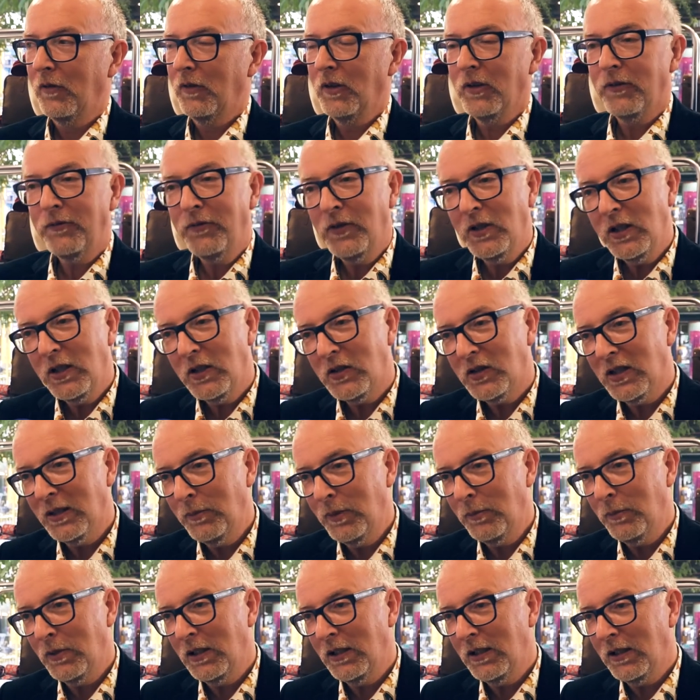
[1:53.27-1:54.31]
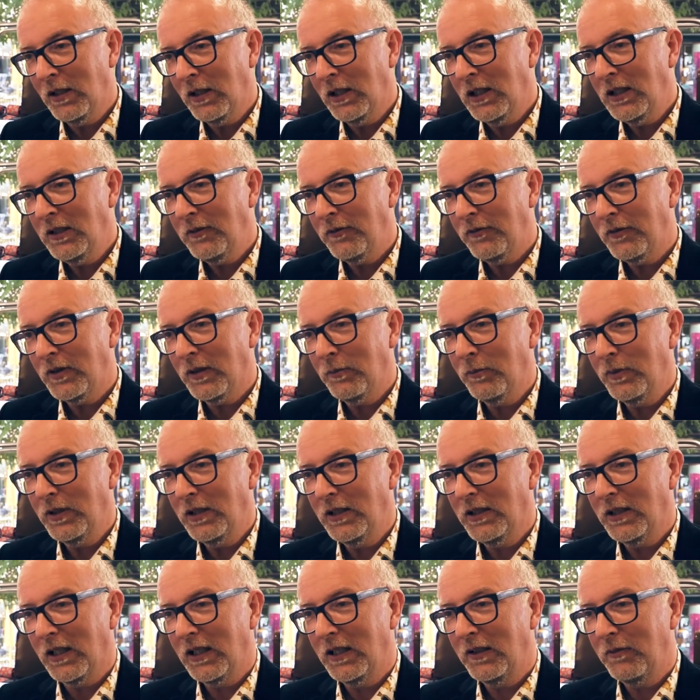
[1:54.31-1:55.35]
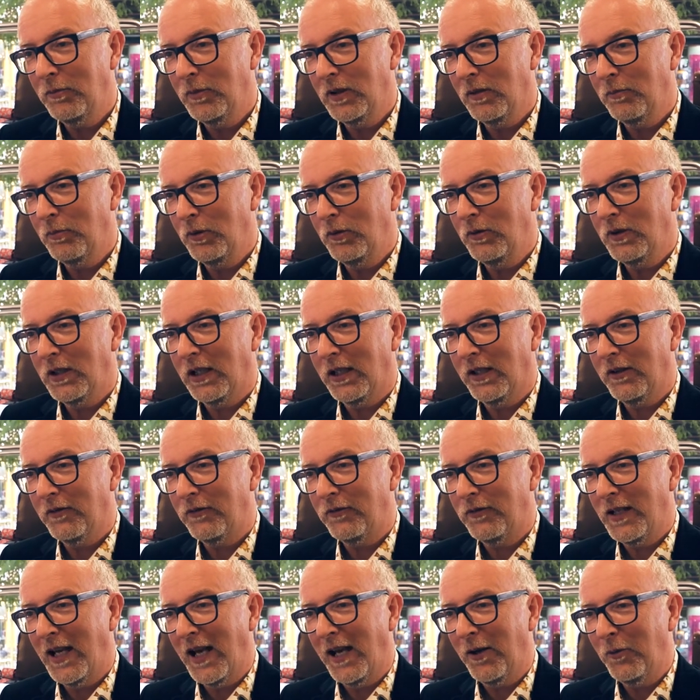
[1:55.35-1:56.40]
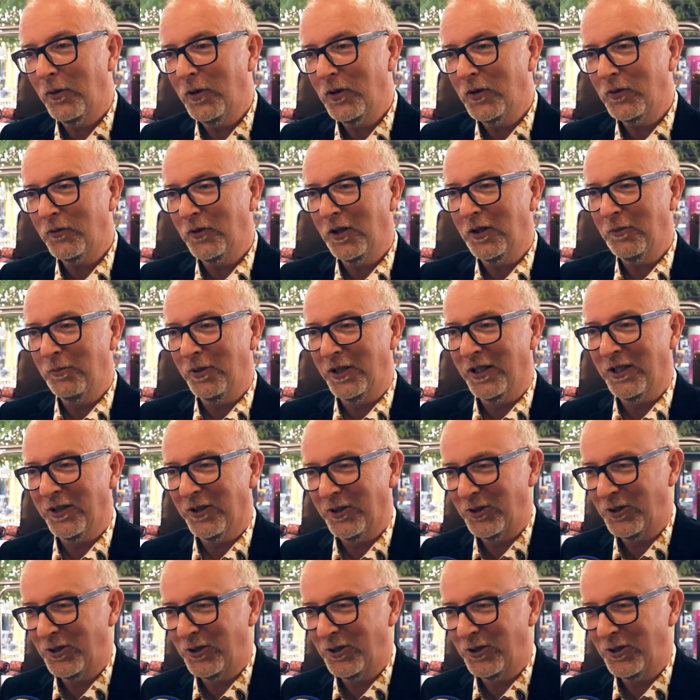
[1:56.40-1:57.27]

For the first time in my life, somebody gave me a bouquet of flowers for opening a